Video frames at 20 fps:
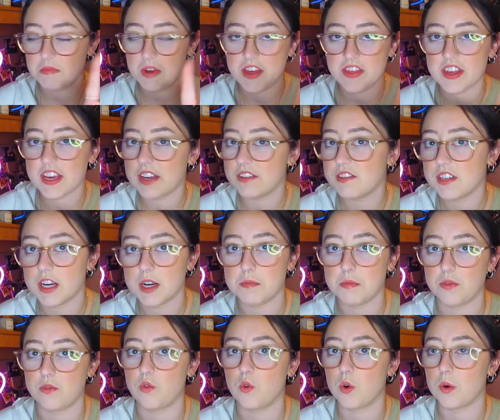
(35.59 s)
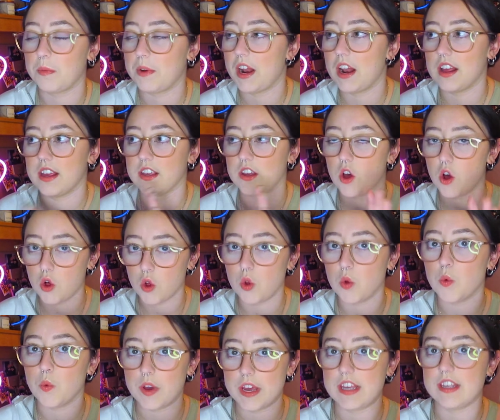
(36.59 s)
I think I've said it before, but I
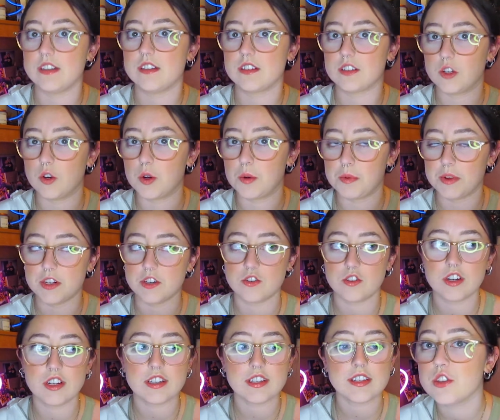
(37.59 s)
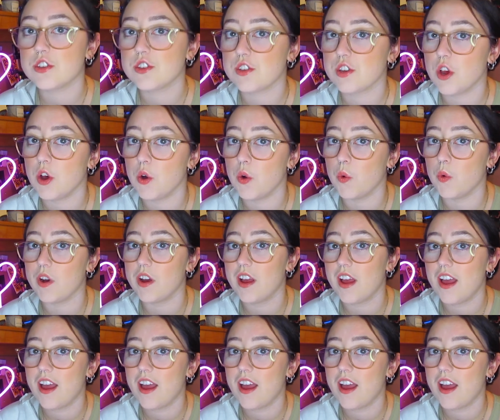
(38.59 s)
always go to Pinterest. So